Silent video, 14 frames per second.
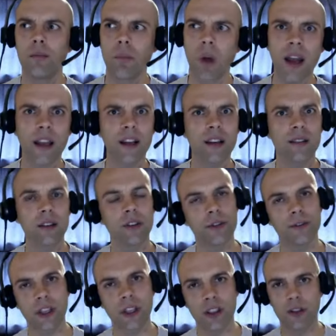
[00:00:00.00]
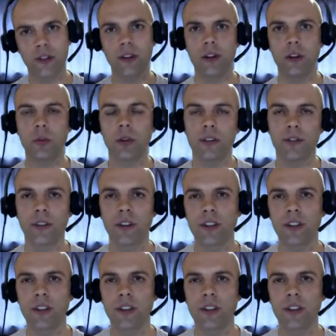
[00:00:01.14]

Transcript: mind and your fingers a little bit for the